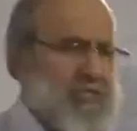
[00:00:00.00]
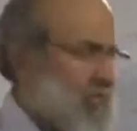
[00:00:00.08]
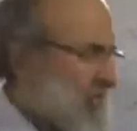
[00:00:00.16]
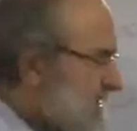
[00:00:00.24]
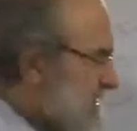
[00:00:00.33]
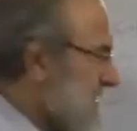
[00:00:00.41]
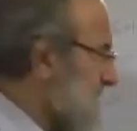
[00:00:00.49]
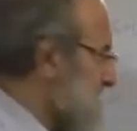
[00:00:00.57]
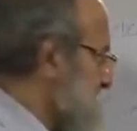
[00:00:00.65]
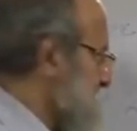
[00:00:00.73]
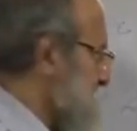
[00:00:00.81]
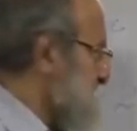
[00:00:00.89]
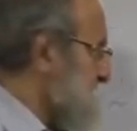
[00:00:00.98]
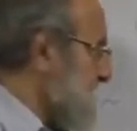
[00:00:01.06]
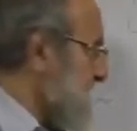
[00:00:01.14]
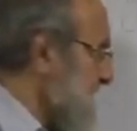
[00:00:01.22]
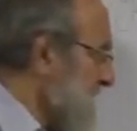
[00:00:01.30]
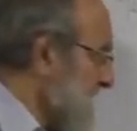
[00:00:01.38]
a jar here.
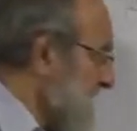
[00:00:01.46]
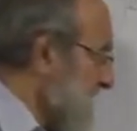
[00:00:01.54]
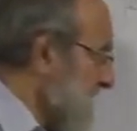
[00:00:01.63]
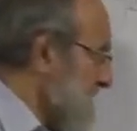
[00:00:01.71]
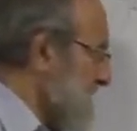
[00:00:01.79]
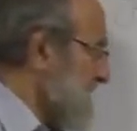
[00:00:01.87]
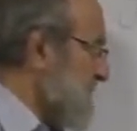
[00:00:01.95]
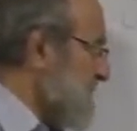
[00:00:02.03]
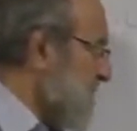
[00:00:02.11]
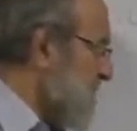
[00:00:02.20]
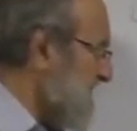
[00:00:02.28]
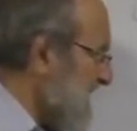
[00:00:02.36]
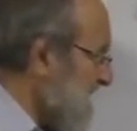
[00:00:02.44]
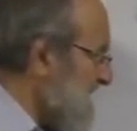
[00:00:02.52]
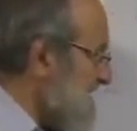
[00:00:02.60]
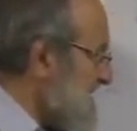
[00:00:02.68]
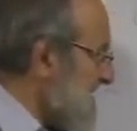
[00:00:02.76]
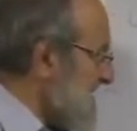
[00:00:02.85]
But the important thing
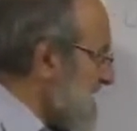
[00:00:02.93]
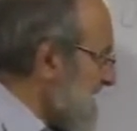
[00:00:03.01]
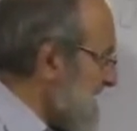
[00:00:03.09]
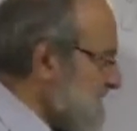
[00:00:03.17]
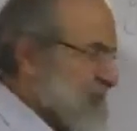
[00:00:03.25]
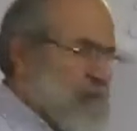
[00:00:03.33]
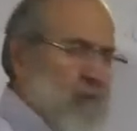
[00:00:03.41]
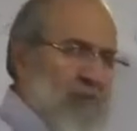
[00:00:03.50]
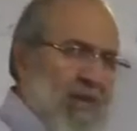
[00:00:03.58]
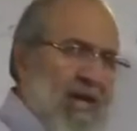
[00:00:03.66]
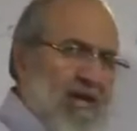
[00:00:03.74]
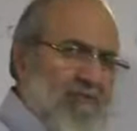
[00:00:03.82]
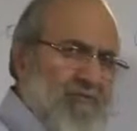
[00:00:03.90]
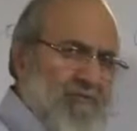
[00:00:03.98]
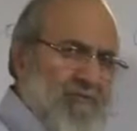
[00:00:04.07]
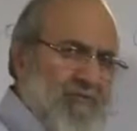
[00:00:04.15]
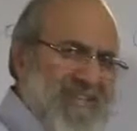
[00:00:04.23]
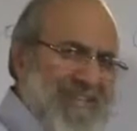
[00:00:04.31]
is that in the case of mudaf,
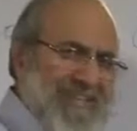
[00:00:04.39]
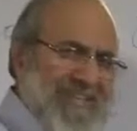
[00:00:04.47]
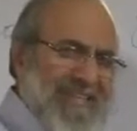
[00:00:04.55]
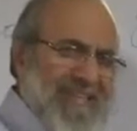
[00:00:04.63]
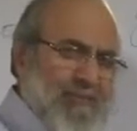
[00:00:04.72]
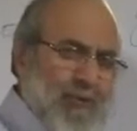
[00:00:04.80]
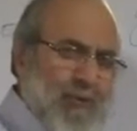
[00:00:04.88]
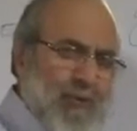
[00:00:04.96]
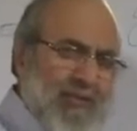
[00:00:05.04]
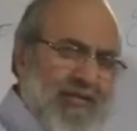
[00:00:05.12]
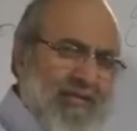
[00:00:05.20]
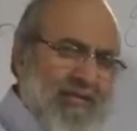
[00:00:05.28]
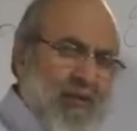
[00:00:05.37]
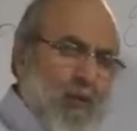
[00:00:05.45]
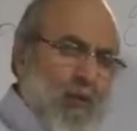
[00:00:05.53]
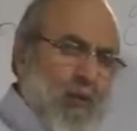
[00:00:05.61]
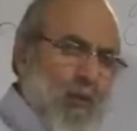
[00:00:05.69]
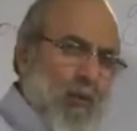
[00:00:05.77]
it's only
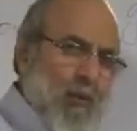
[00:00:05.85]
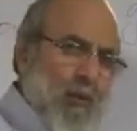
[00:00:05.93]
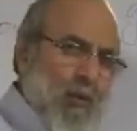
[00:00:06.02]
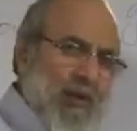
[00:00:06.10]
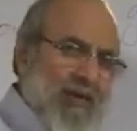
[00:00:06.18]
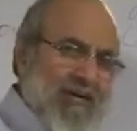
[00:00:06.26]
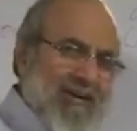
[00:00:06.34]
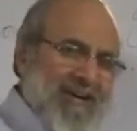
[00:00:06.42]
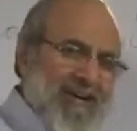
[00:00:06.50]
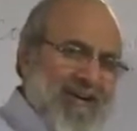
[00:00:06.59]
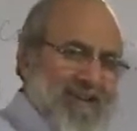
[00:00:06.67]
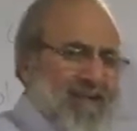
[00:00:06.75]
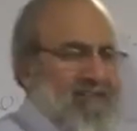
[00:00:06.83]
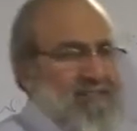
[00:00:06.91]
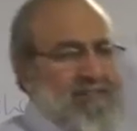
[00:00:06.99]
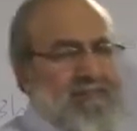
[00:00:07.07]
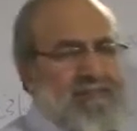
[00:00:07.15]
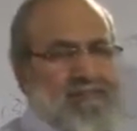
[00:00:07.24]
one
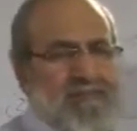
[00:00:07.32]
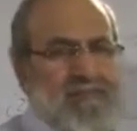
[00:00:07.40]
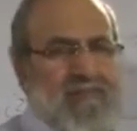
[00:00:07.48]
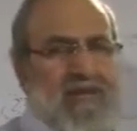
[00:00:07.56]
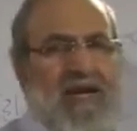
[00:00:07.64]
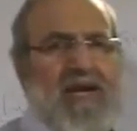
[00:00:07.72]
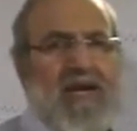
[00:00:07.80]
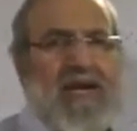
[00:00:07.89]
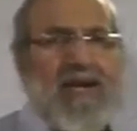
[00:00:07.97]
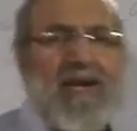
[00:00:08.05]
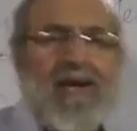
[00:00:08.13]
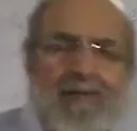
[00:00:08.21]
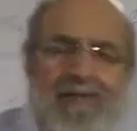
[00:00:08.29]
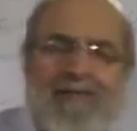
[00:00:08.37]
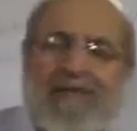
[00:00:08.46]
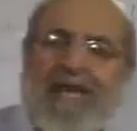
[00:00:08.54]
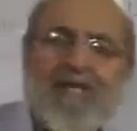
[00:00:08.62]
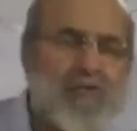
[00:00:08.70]
harakat.
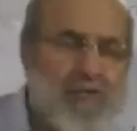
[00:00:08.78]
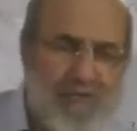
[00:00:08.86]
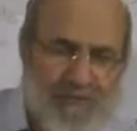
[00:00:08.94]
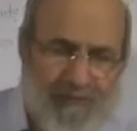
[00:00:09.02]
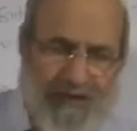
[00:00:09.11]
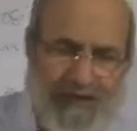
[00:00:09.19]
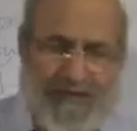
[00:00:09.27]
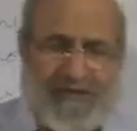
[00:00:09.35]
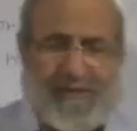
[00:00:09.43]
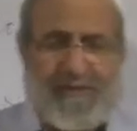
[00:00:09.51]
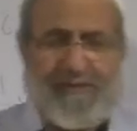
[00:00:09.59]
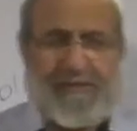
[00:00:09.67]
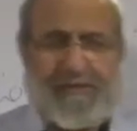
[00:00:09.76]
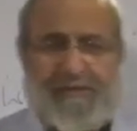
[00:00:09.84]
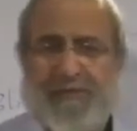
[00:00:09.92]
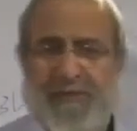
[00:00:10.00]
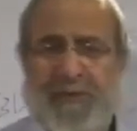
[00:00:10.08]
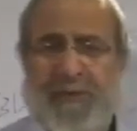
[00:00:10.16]
In actual fact,
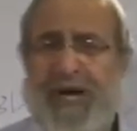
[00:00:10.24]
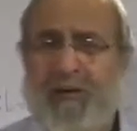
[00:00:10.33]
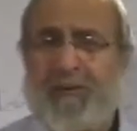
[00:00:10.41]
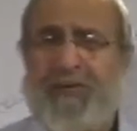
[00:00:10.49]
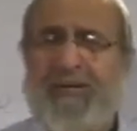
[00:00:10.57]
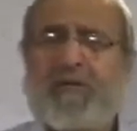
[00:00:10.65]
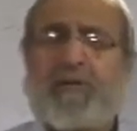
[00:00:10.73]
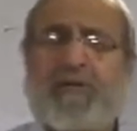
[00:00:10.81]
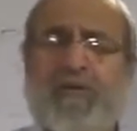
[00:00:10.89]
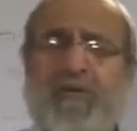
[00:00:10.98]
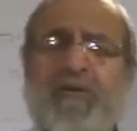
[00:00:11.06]
if you allow me, I could